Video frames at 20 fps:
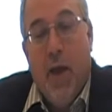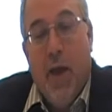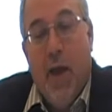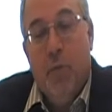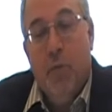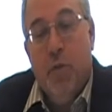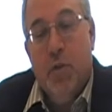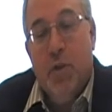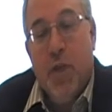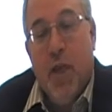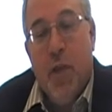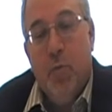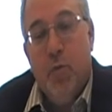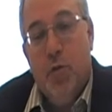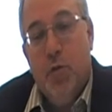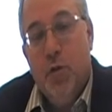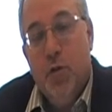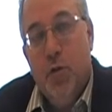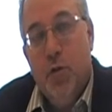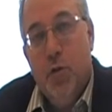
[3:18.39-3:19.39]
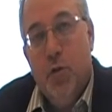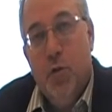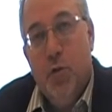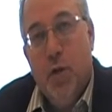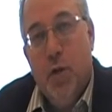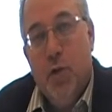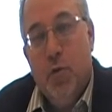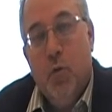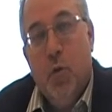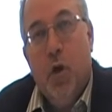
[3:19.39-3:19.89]
and was able
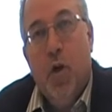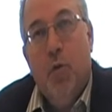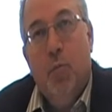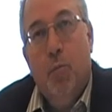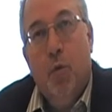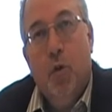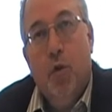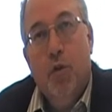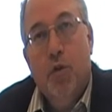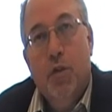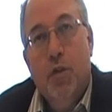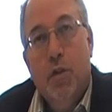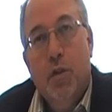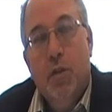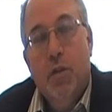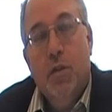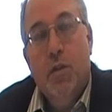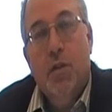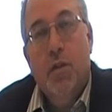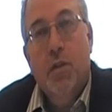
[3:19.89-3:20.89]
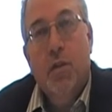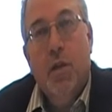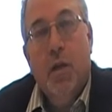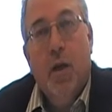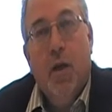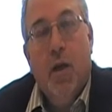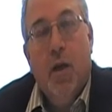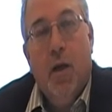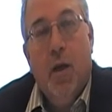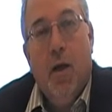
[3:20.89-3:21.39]
to as well purchase
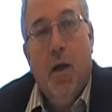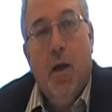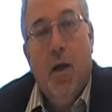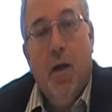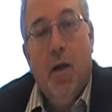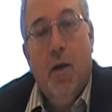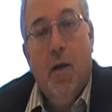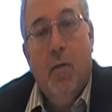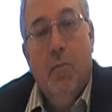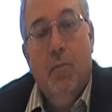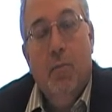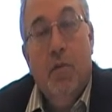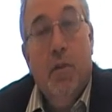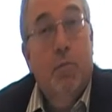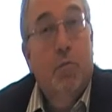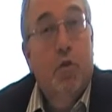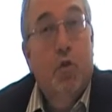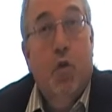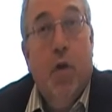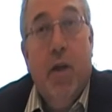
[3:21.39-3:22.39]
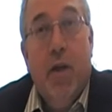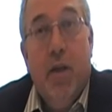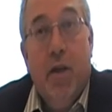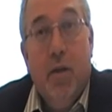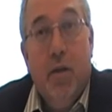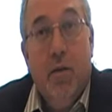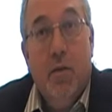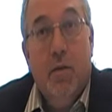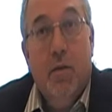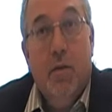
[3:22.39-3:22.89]
some
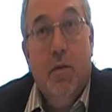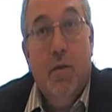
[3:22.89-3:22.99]
training